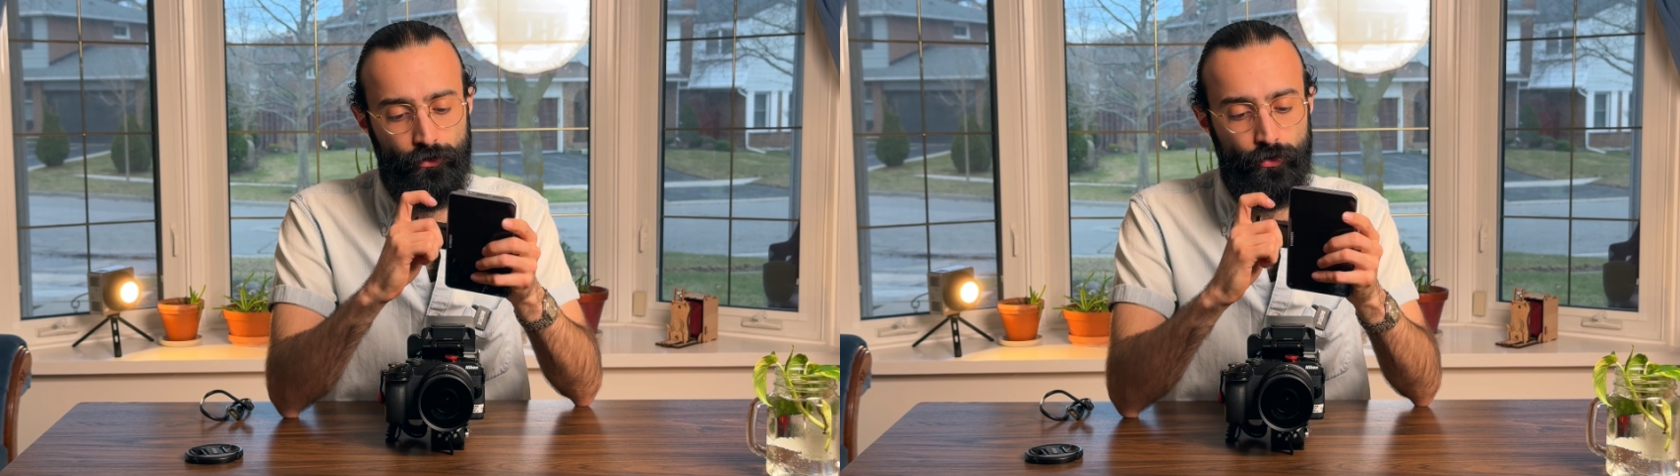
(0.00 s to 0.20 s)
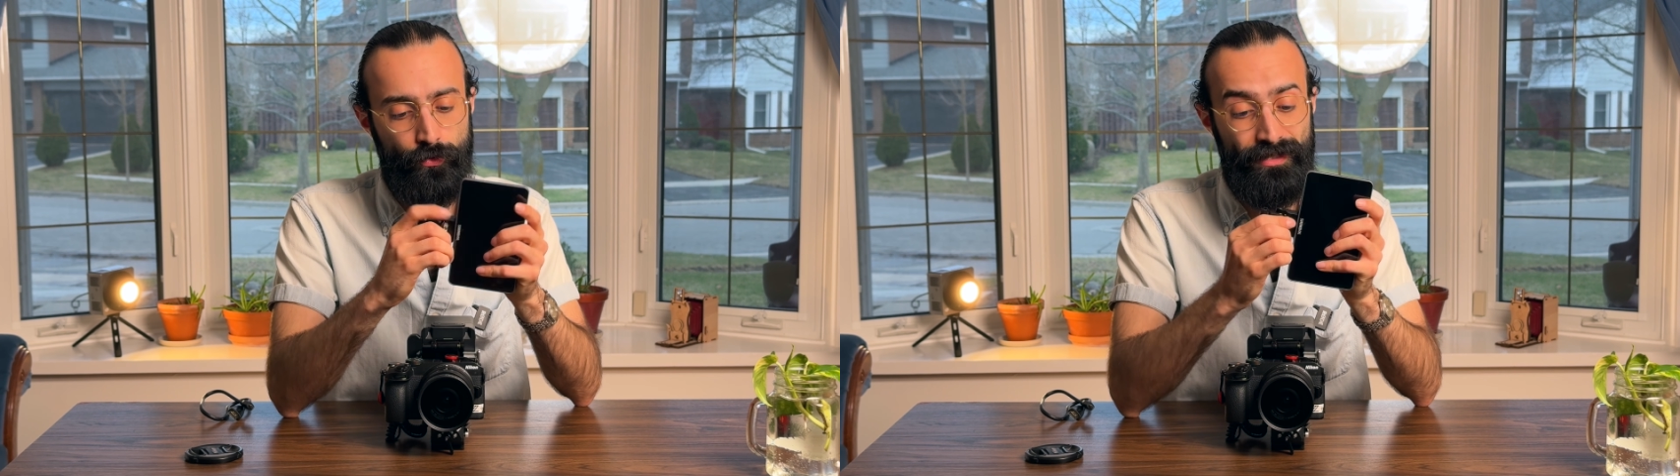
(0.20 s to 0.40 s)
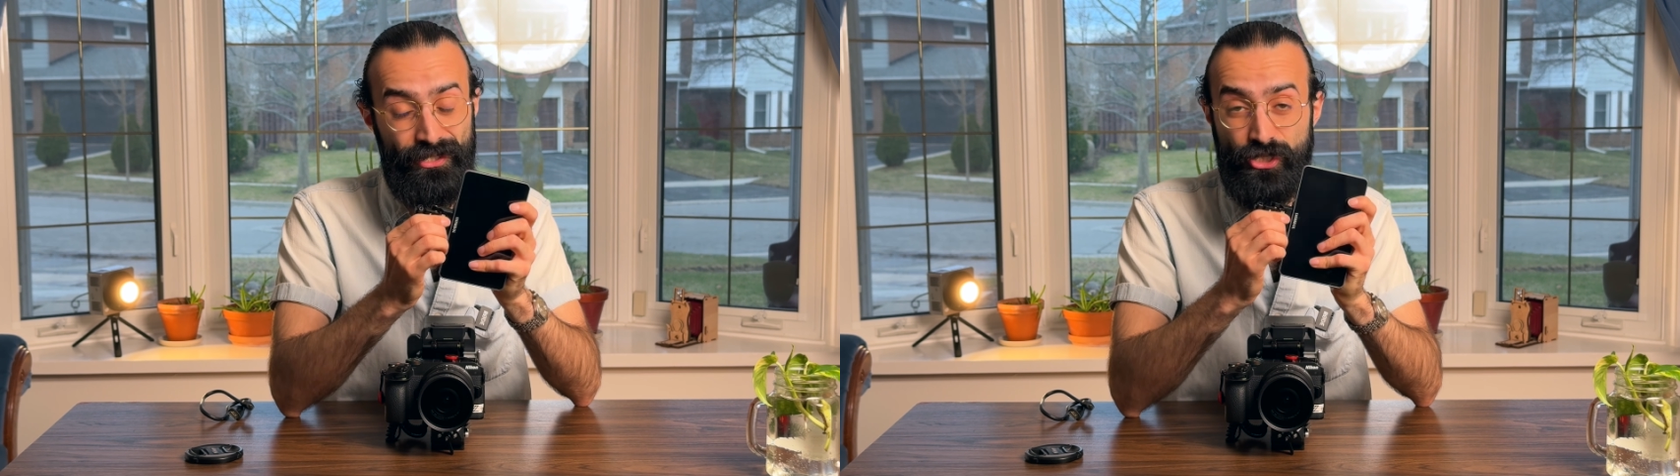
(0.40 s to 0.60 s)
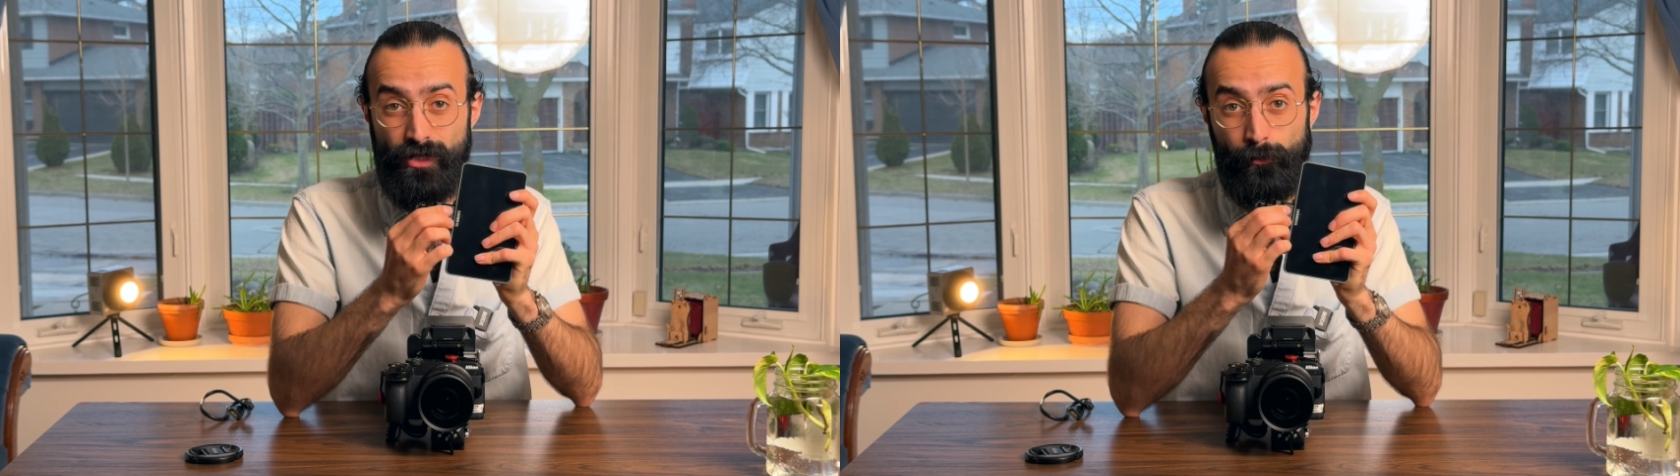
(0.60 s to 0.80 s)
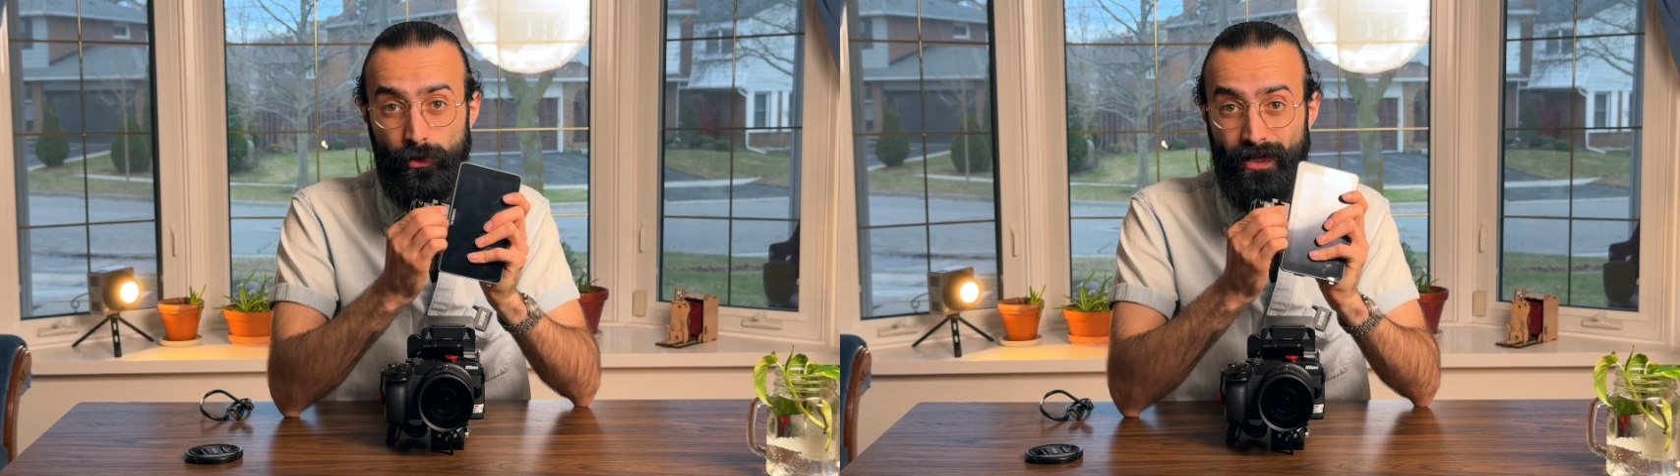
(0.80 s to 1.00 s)
to the
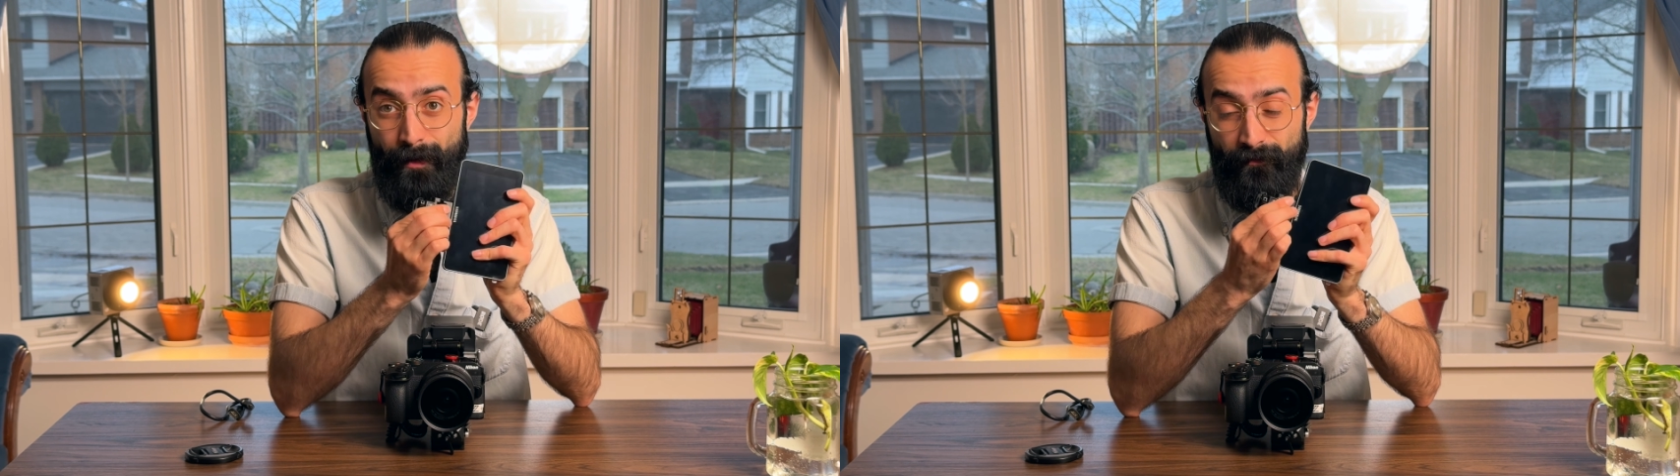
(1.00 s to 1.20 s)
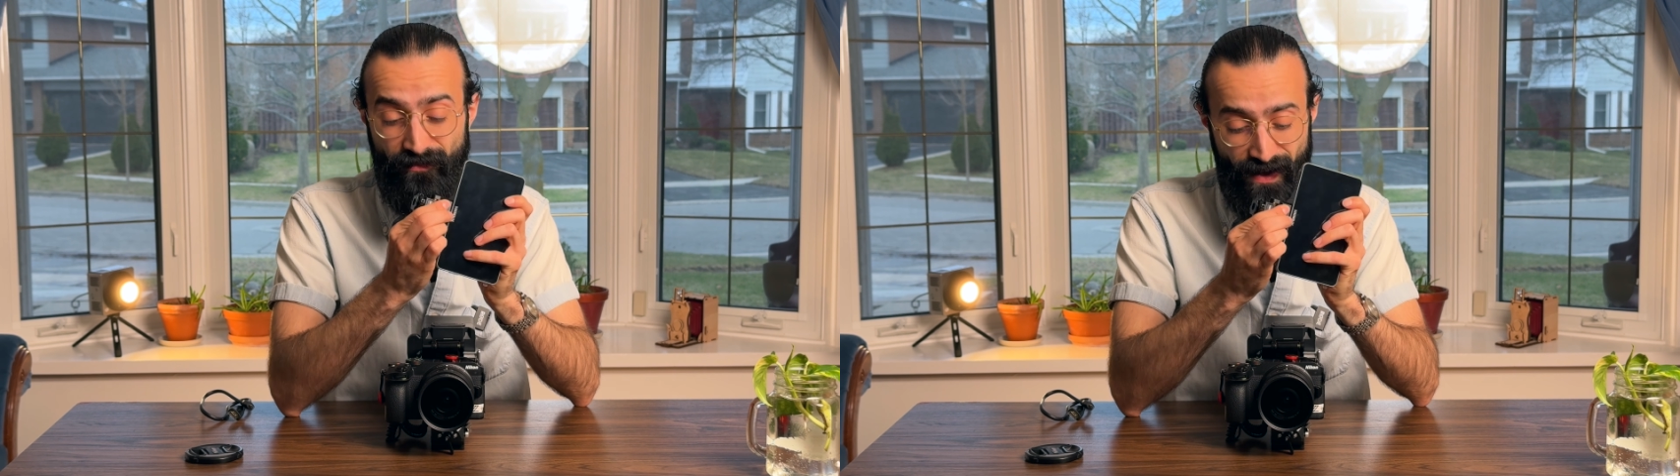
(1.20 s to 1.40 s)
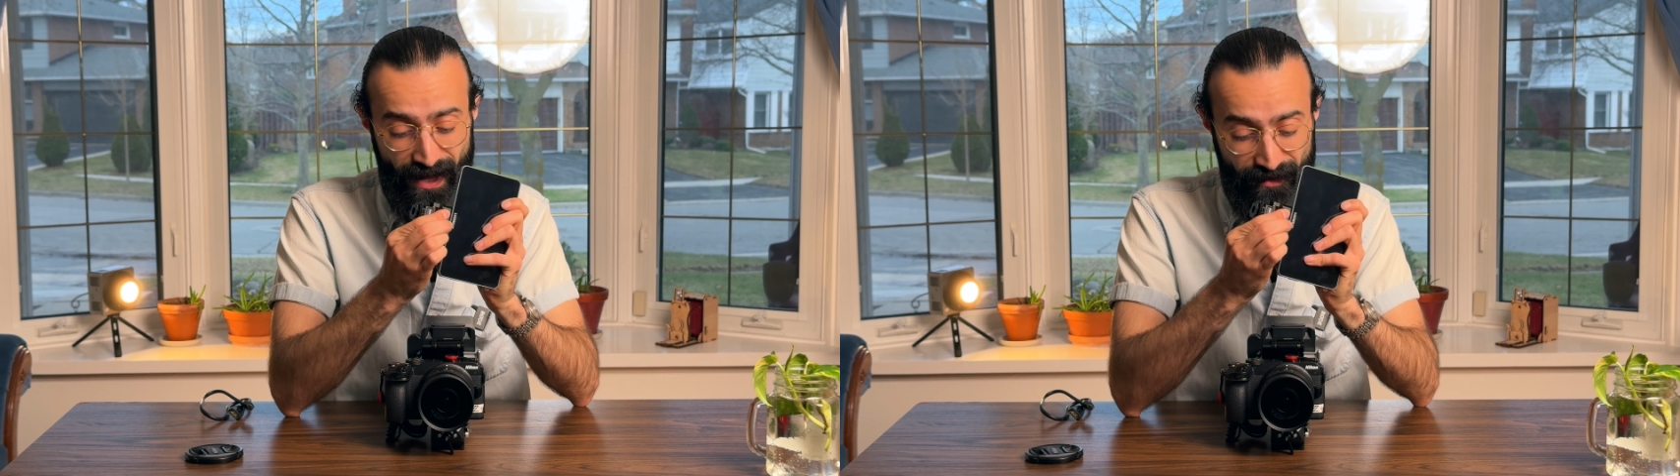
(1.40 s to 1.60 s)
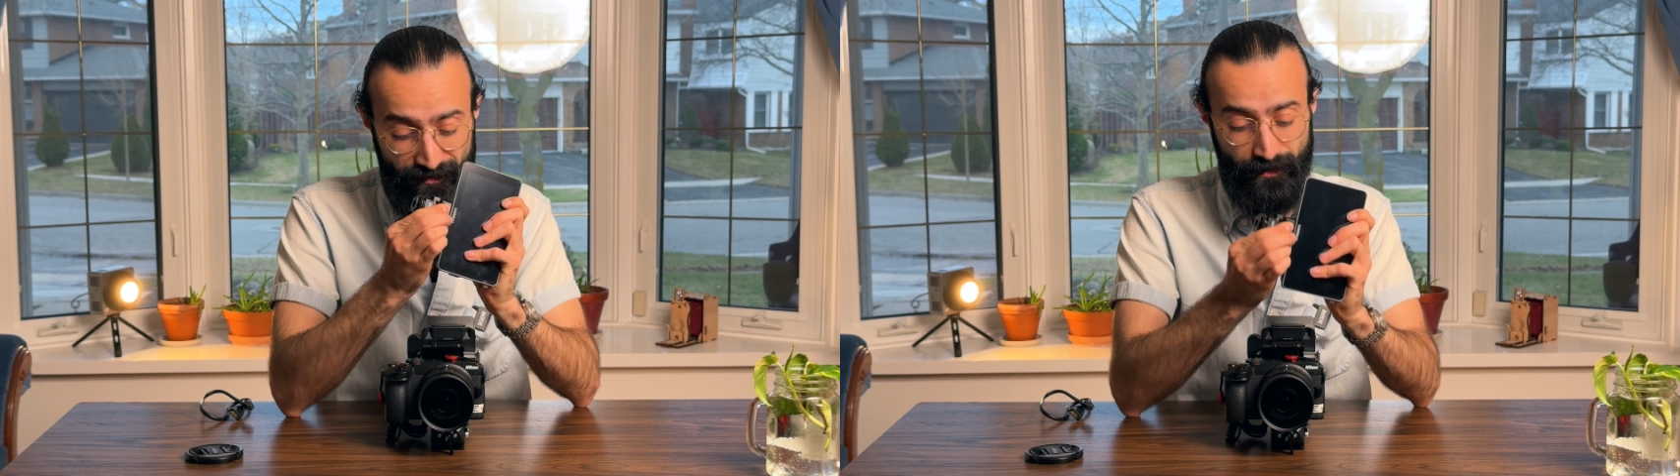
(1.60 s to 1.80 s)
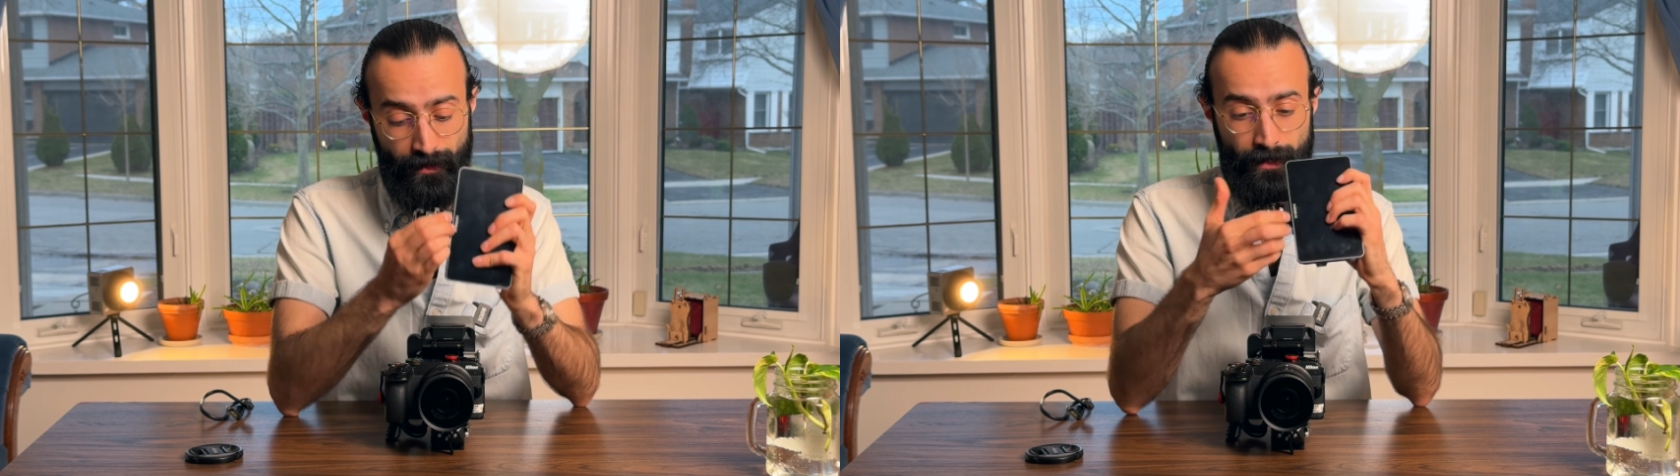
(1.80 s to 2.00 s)
Shimbol M5.